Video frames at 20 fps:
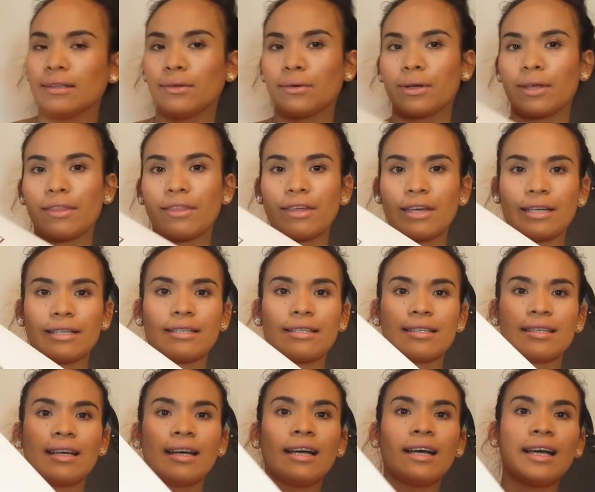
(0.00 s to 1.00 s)
look at
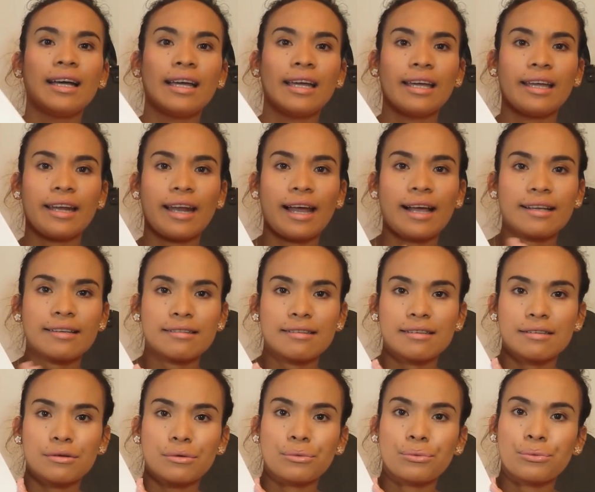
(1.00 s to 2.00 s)
this it has
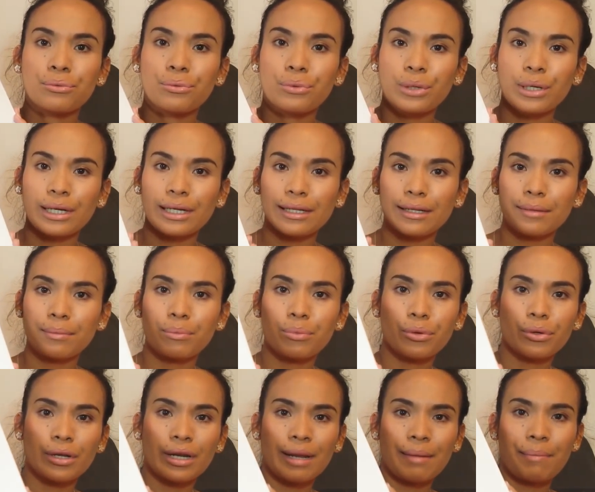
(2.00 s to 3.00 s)
this really
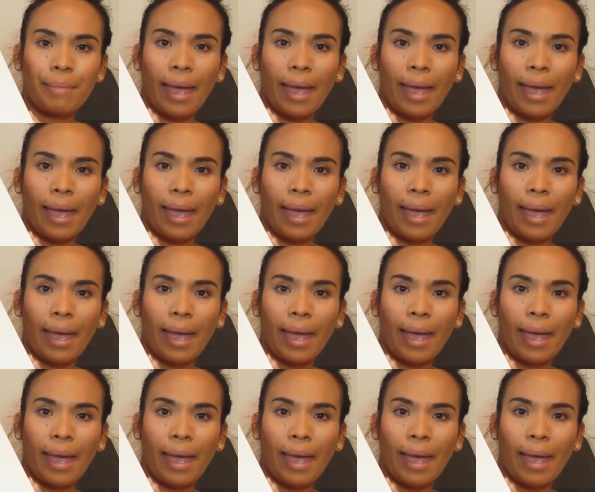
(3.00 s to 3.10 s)
pretty